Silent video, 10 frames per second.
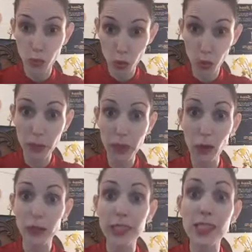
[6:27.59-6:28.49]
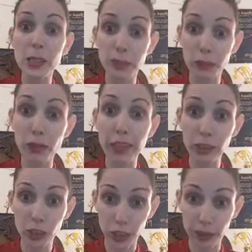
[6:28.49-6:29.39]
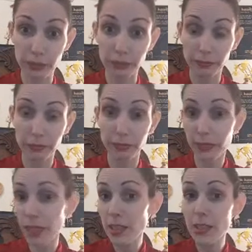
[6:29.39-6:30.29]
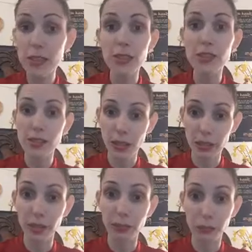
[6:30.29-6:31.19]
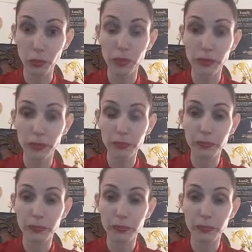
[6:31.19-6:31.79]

talk about inspiration. That's the starting point.